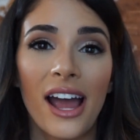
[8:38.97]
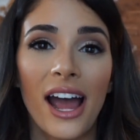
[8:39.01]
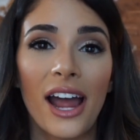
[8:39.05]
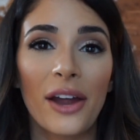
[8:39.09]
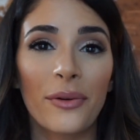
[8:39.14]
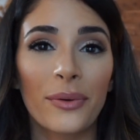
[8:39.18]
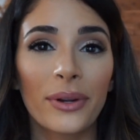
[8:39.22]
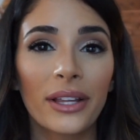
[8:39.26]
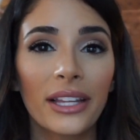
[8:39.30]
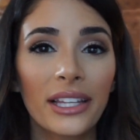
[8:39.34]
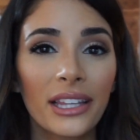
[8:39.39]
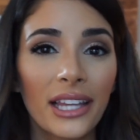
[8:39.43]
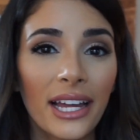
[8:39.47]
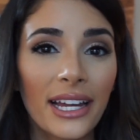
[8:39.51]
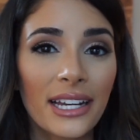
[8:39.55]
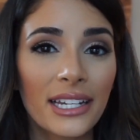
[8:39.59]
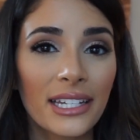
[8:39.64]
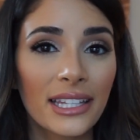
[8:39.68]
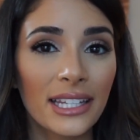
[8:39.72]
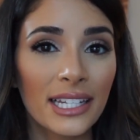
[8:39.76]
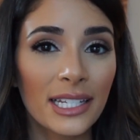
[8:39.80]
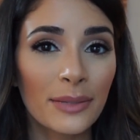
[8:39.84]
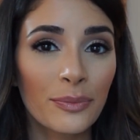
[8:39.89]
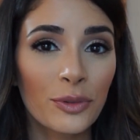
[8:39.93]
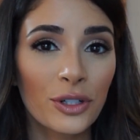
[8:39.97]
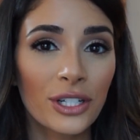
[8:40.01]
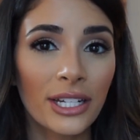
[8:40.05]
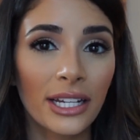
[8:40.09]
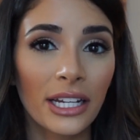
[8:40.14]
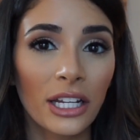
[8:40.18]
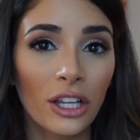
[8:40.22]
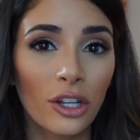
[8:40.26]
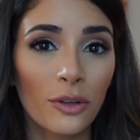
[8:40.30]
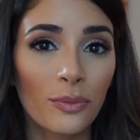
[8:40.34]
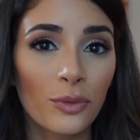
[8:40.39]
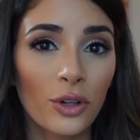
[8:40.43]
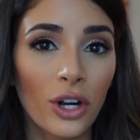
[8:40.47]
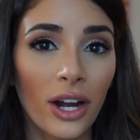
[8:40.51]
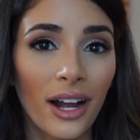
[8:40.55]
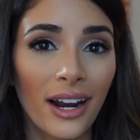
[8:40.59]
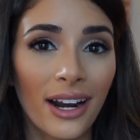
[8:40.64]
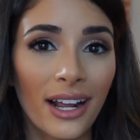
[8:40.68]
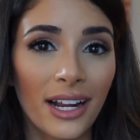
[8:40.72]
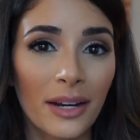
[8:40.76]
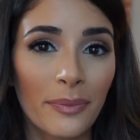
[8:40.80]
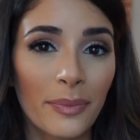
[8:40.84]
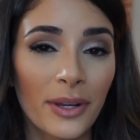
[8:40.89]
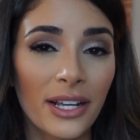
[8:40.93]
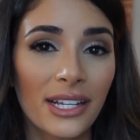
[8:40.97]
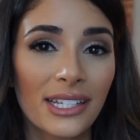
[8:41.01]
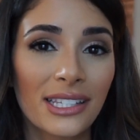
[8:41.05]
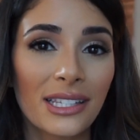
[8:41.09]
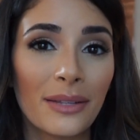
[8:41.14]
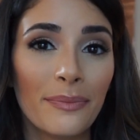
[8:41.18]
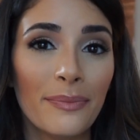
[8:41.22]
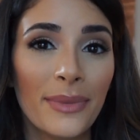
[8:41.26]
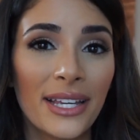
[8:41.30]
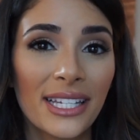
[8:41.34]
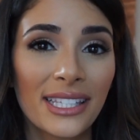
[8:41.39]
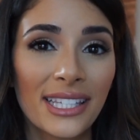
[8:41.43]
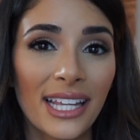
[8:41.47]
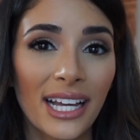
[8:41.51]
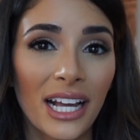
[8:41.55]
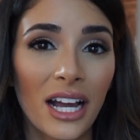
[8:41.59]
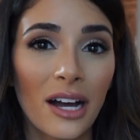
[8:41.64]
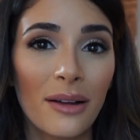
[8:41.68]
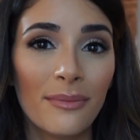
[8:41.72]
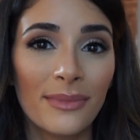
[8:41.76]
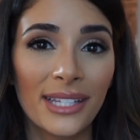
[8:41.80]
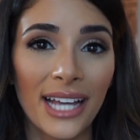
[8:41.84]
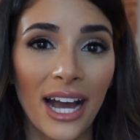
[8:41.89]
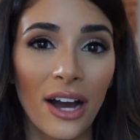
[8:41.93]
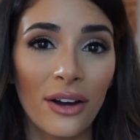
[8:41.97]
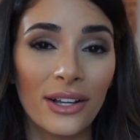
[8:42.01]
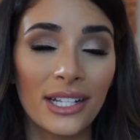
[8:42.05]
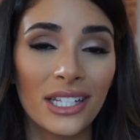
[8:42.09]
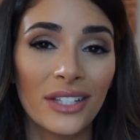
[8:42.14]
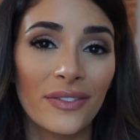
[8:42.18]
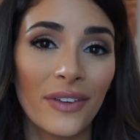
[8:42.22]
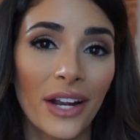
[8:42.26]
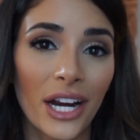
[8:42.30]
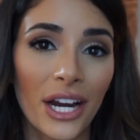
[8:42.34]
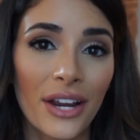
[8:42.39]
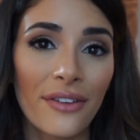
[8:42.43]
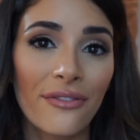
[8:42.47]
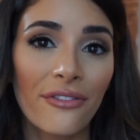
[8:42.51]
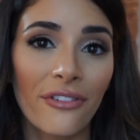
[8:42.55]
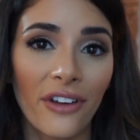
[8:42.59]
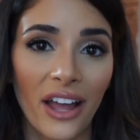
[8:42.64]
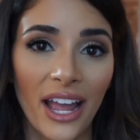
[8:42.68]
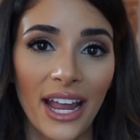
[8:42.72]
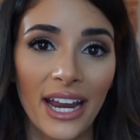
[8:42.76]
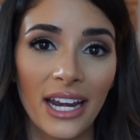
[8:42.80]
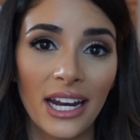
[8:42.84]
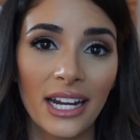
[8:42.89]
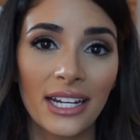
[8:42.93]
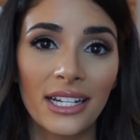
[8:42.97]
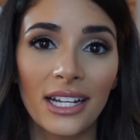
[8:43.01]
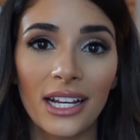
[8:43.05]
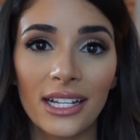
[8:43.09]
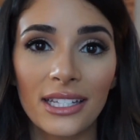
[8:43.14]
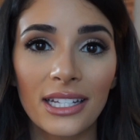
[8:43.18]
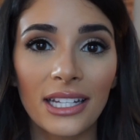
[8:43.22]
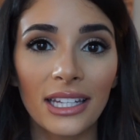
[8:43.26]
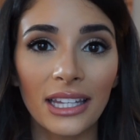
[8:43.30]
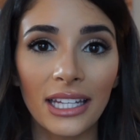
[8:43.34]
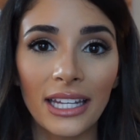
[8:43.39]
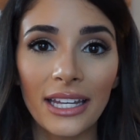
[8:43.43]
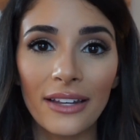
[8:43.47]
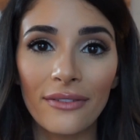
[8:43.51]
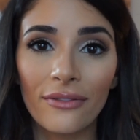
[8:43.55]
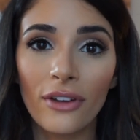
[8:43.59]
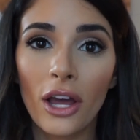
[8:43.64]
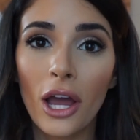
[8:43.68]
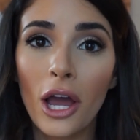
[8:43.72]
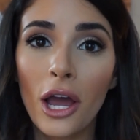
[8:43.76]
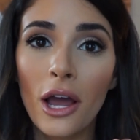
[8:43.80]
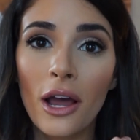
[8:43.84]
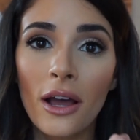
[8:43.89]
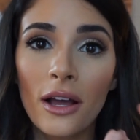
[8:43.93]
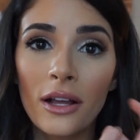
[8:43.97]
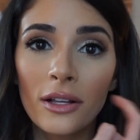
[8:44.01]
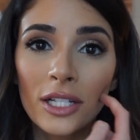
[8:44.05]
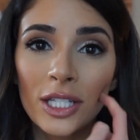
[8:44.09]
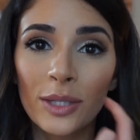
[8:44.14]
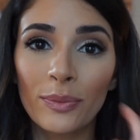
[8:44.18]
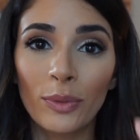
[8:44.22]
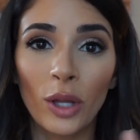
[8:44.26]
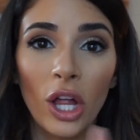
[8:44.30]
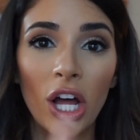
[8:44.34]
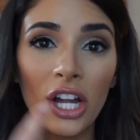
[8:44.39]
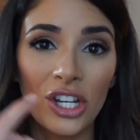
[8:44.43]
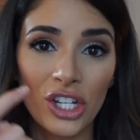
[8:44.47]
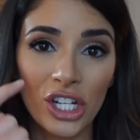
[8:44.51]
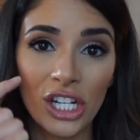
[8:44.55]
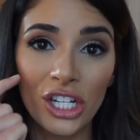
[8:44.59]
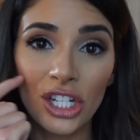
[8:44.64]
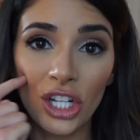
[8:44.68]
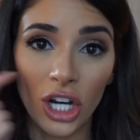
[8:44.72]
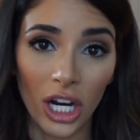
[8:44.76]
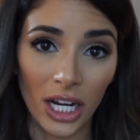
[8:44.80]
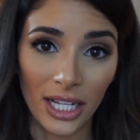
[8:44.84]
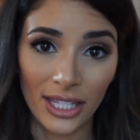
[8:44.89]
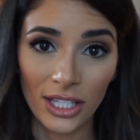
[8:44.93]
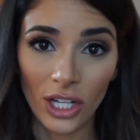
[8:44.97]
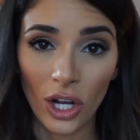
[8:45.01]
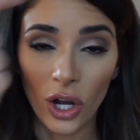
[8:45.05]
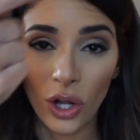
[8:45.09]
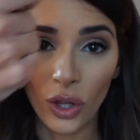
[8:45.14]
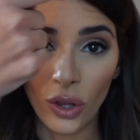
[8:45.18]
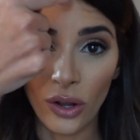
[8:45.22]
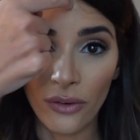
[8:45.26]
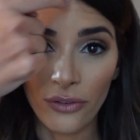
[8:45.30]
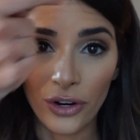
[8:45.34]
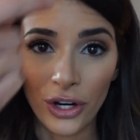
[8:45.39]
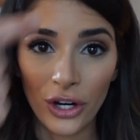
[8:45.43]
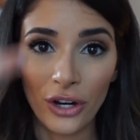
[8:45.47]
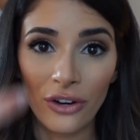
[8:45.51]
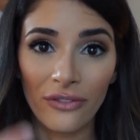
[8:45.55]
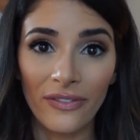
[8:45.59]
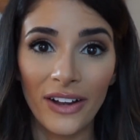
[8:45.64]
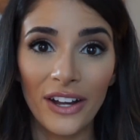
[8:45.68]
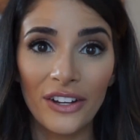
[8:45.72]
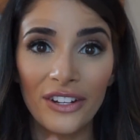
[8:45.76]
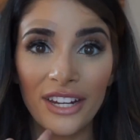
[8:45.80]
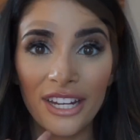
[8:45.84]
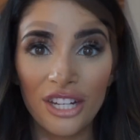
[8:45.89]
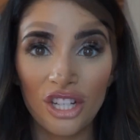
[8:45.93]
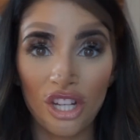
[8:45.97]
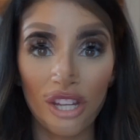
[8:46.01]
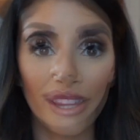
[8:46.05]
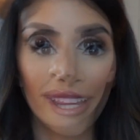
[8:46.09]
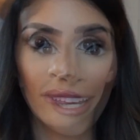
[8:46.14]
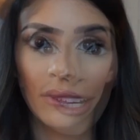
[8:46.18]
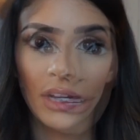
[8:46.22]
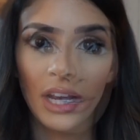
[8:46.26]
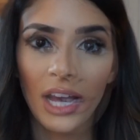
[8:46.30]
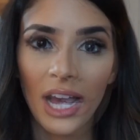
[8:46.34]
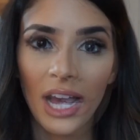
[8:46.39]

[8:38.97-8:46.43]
I really liked this particular product because the mist that comes out is very fine and doesn't leave splotchy dots all over your foundation.